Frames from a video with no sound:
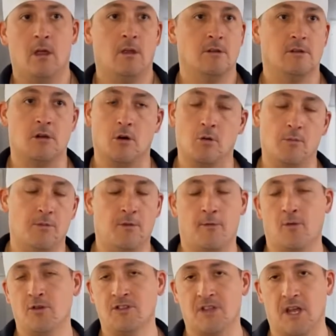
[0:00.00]
So the
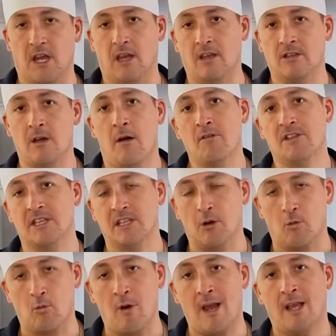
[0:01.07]
first thing is obviously to
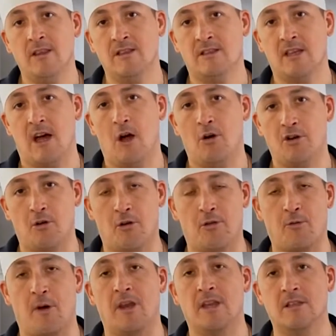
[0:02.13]
reconcile your
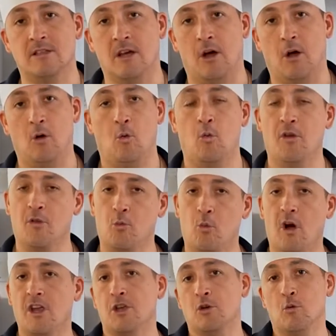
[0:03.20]
threat intel with
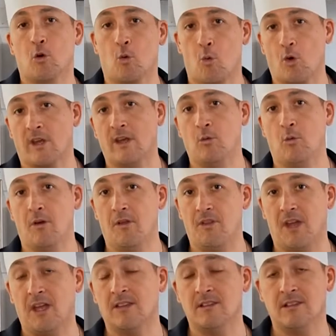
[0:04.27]
what you are working with
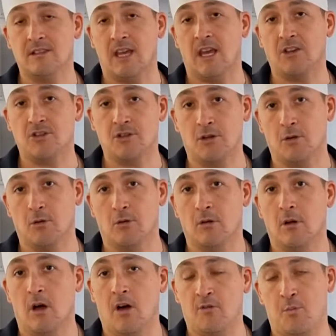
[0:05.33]
in stage 2
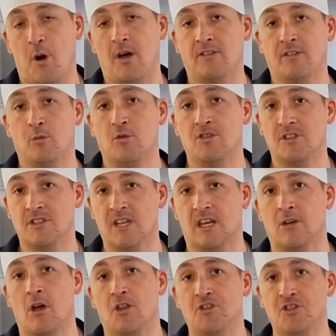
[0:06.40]
of PASTA, which is
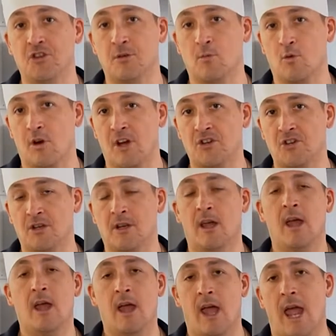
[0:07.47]
technology enumeration,
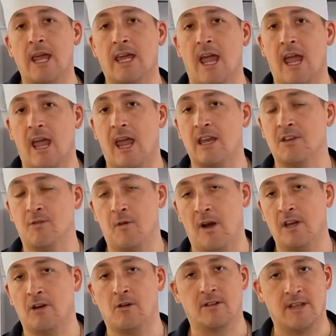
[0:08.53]
aka
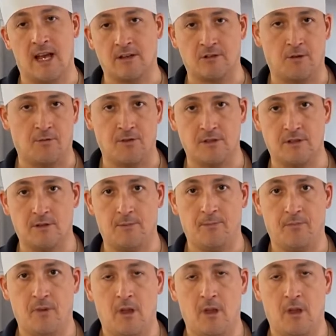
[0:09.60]
defining your attack surface.